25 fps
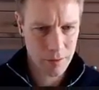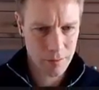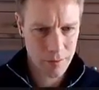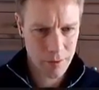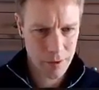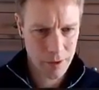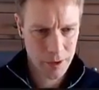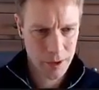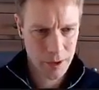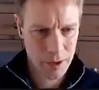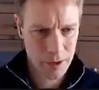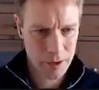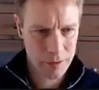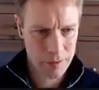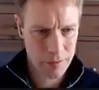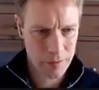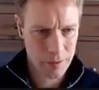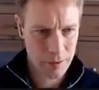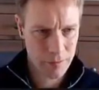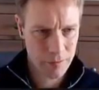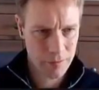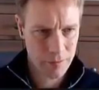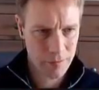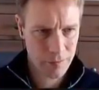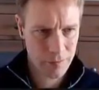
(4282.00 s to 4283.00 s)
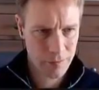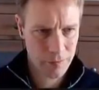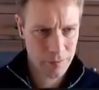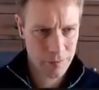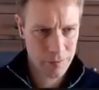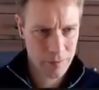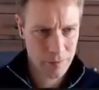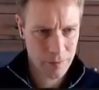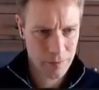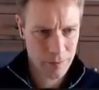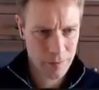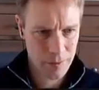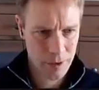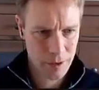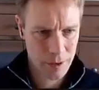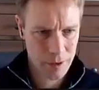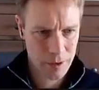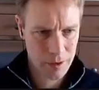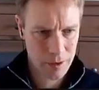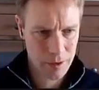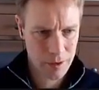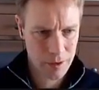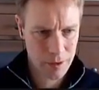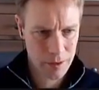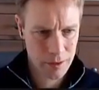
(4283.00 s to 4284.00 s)
in the asref
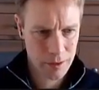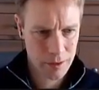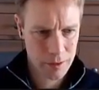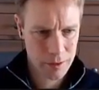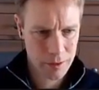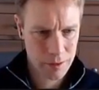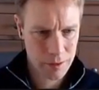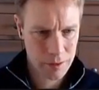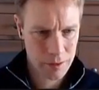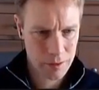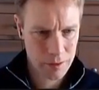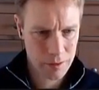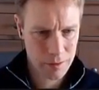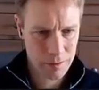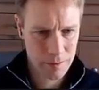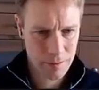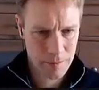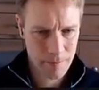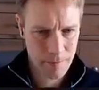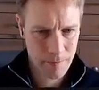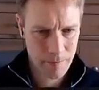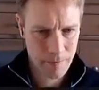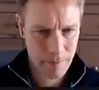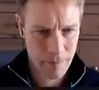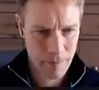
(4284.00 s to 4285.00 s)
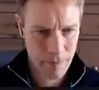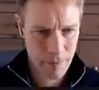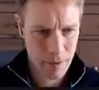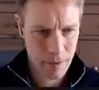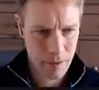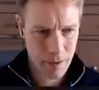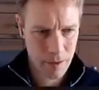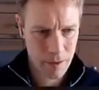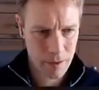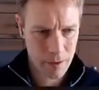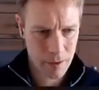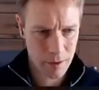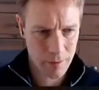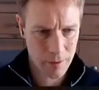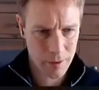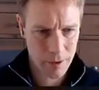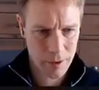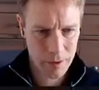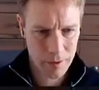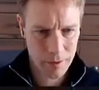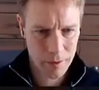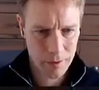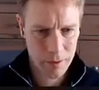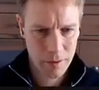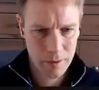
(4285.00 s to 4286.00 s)
method. Yeah, we're
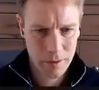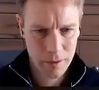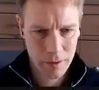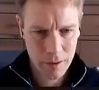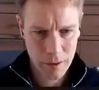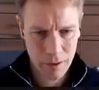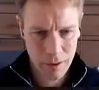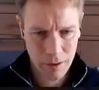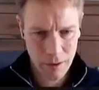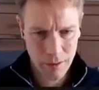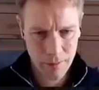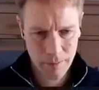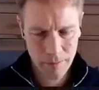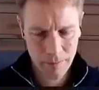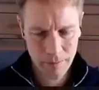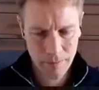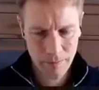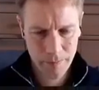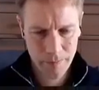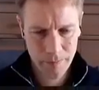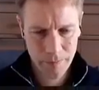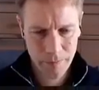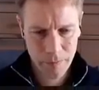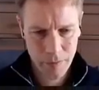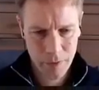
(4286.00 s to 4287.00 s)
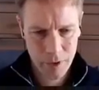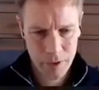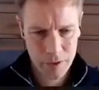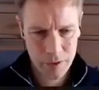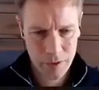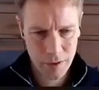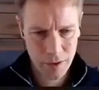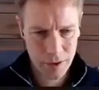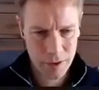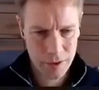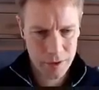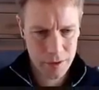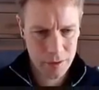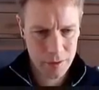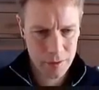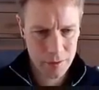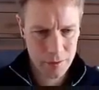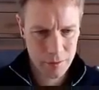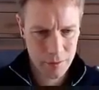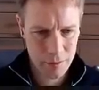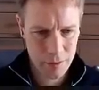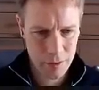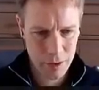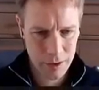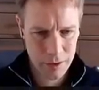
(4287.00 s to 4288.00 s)
here. So
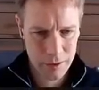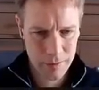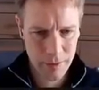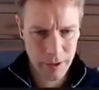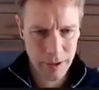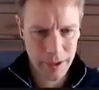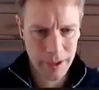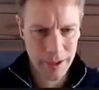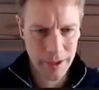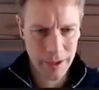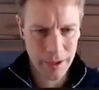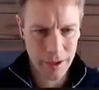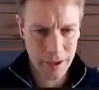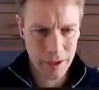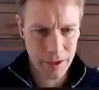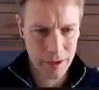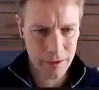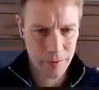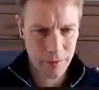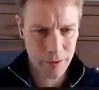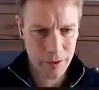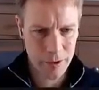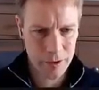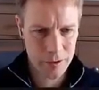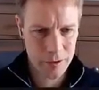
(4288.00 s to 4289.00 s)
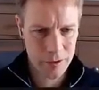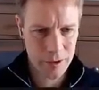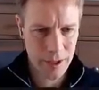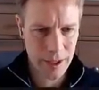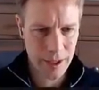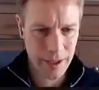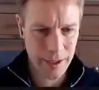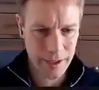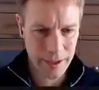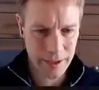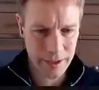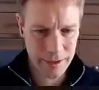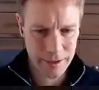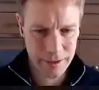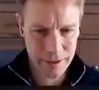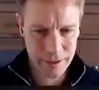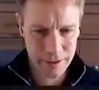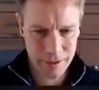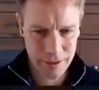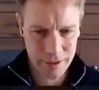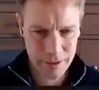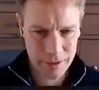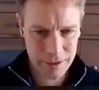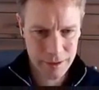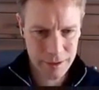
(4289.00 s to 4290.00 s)
let's make it clear that we're just
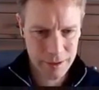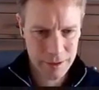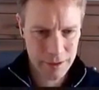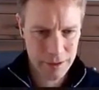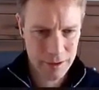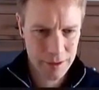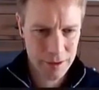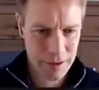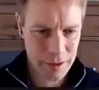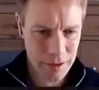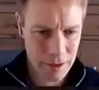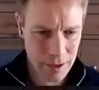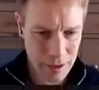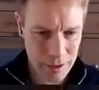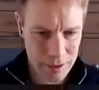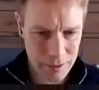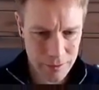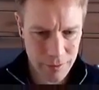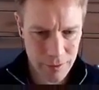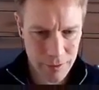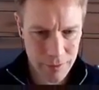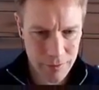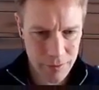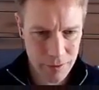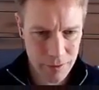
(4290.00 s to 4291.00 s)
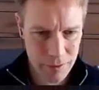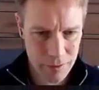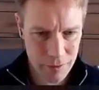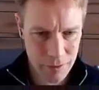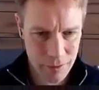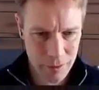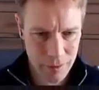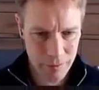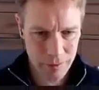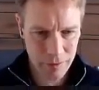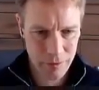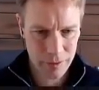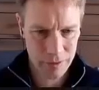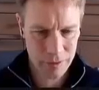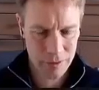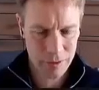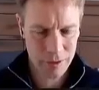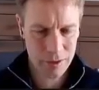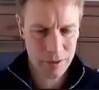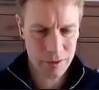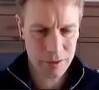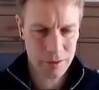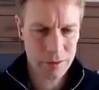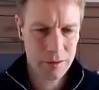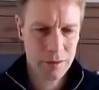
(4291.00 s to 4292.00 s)
delegating this asref call through
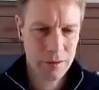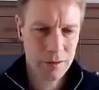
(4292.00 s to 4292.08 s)
to